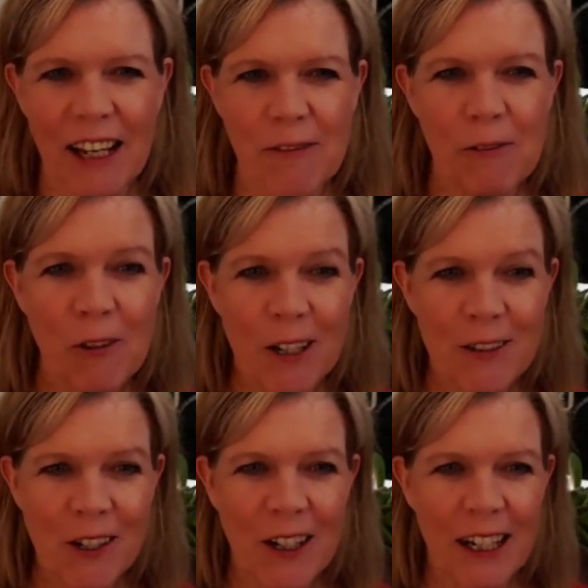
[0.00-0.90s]
Before I
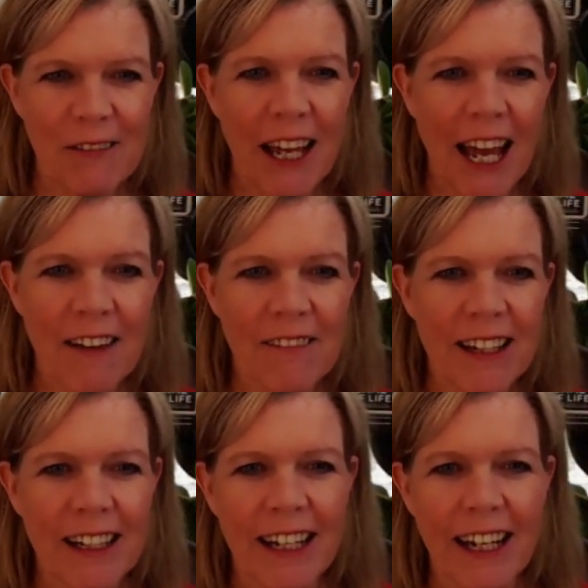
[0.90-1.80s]
start, if you
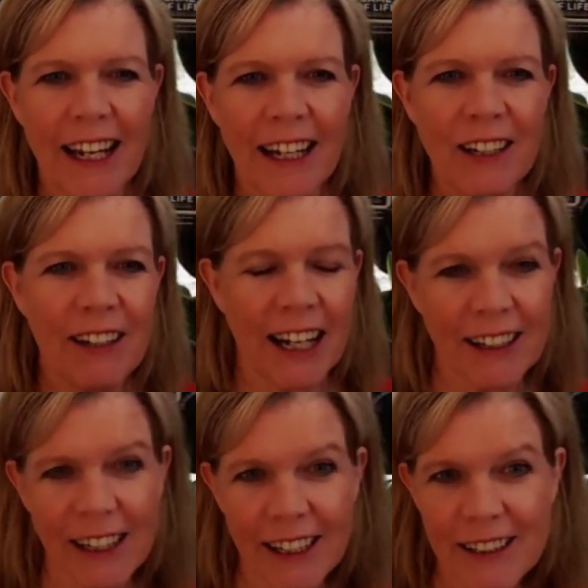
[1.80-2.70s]
haven't and you kind
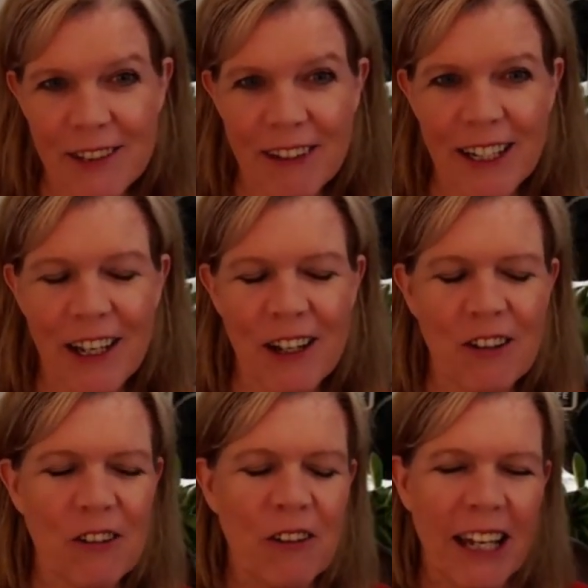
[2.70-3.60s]
of like this
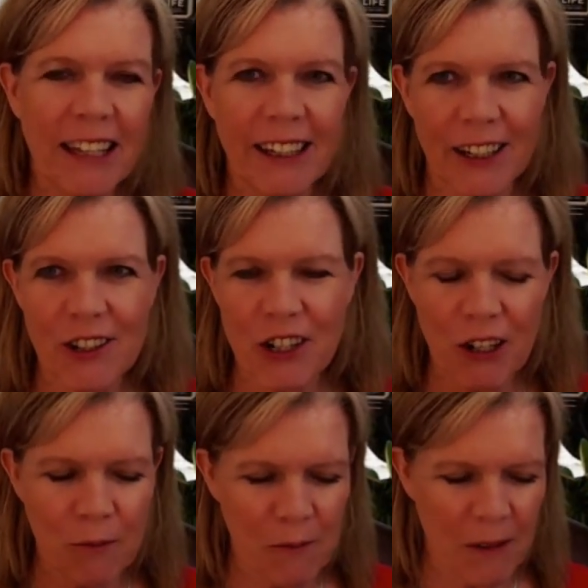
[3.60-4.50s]
video, go ahead and like and
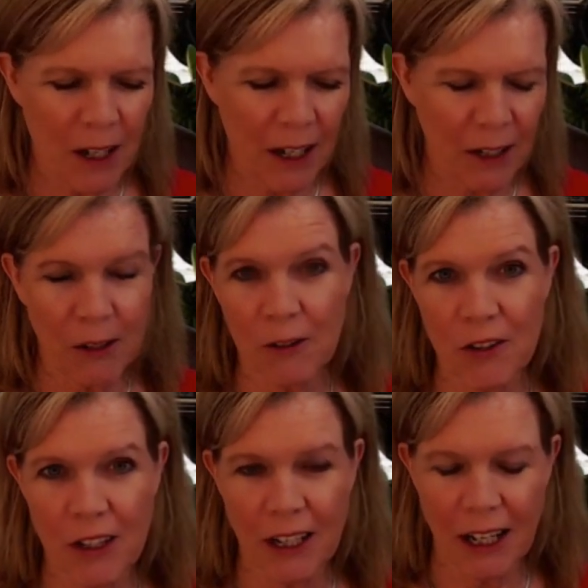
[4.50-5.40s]
share,
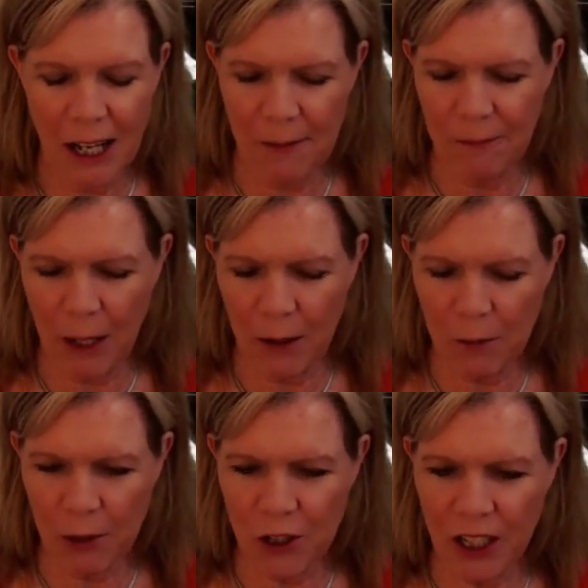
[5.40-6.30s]
and I
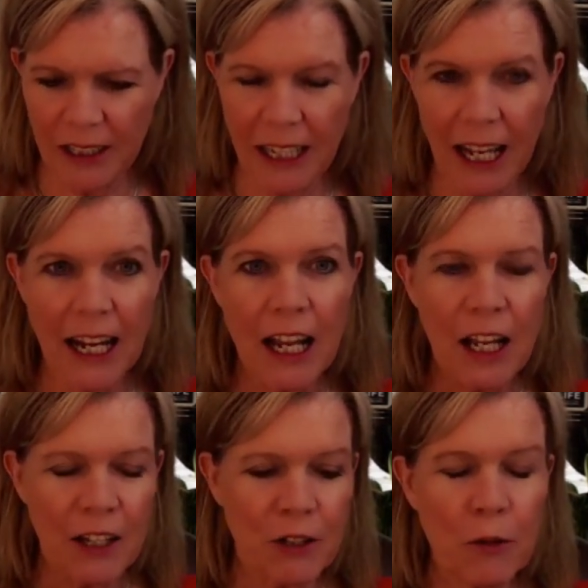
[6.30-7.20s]
appreciate that.
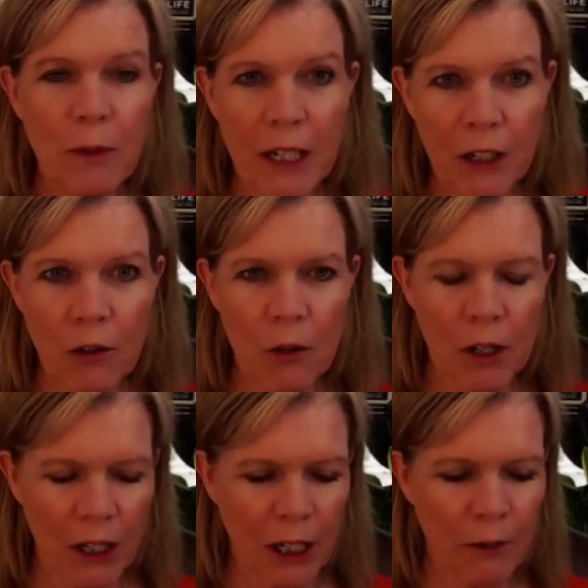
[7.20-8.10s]
So I'm in
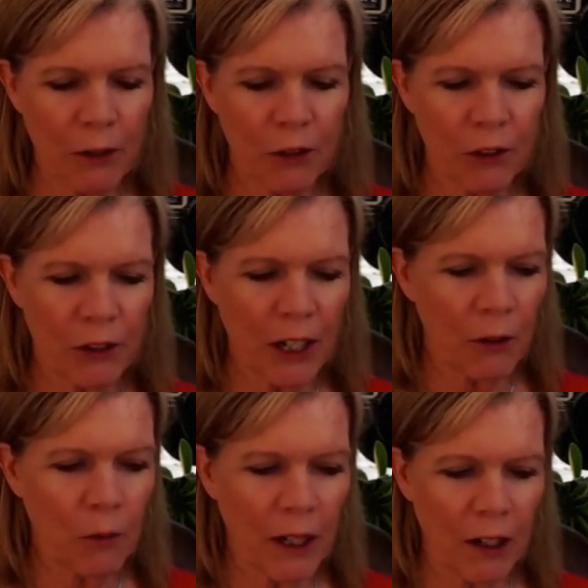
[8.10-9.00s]
court. If you're not
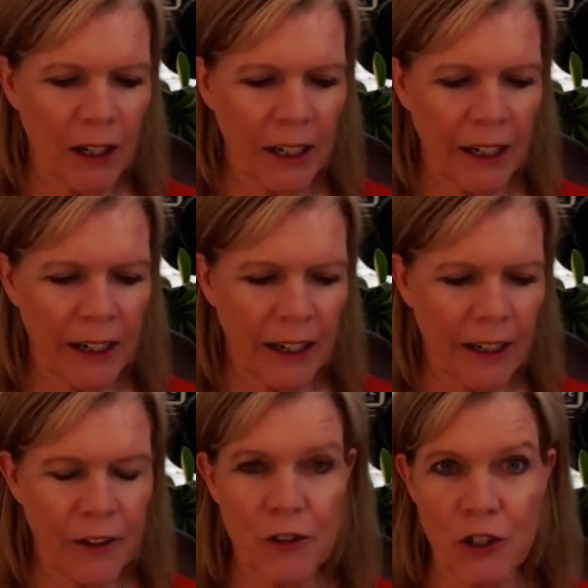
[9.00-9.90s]
aware, it
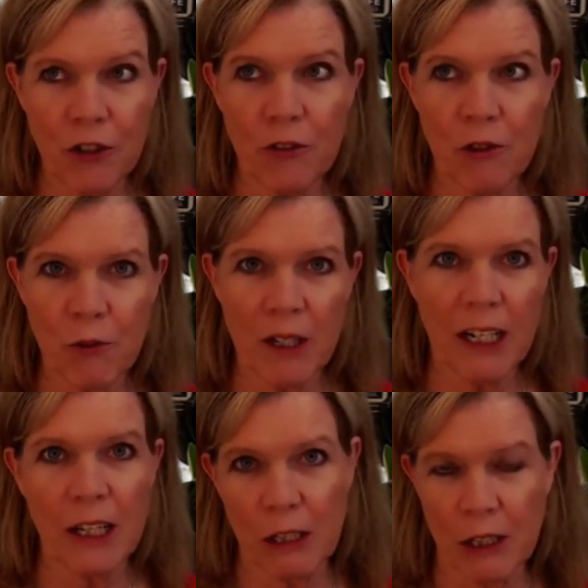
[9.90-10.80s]
is June
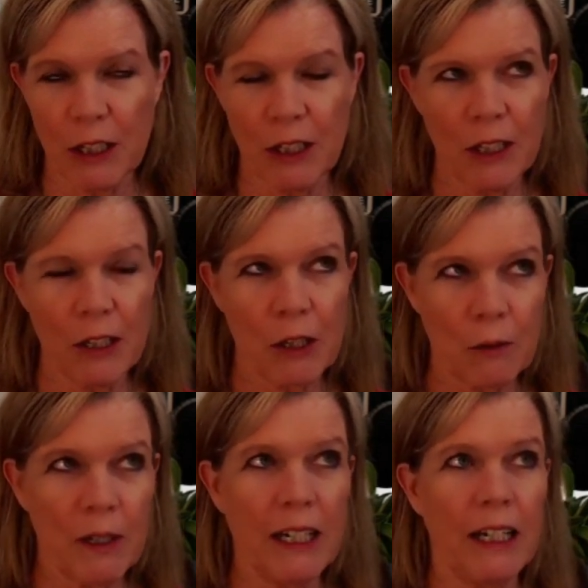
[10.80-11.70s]

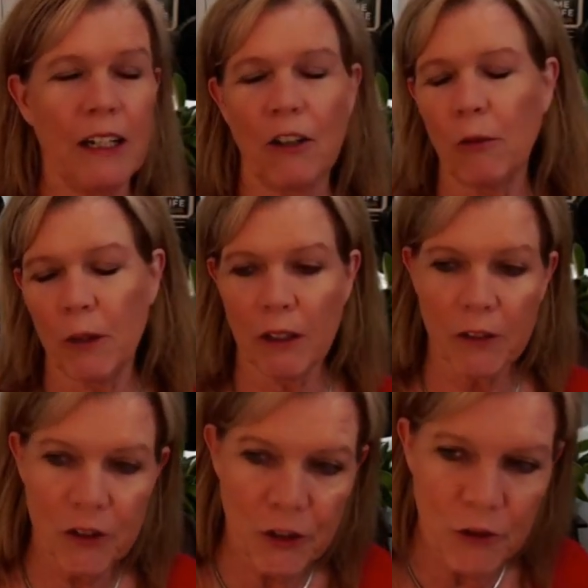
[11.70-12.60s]
23, or well,
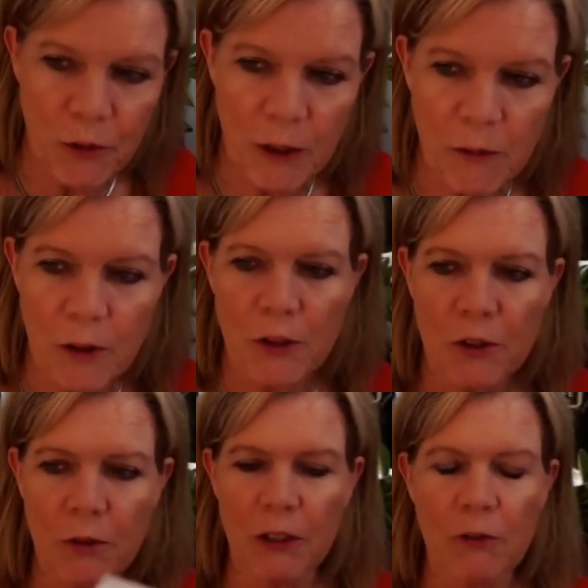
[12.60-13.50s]
it's June 24th,
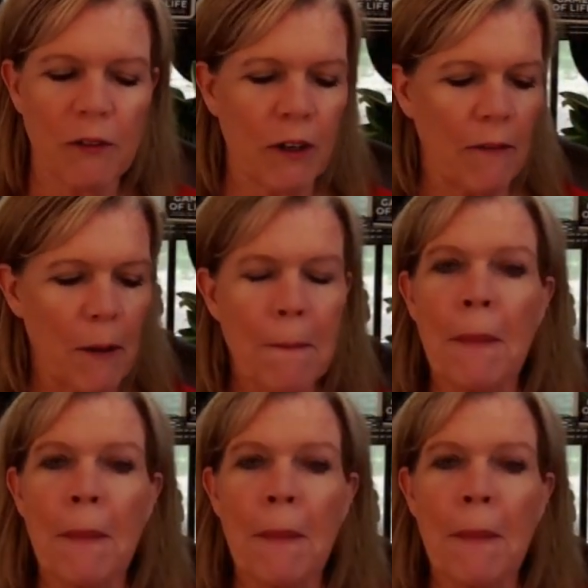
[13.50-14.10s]
2025.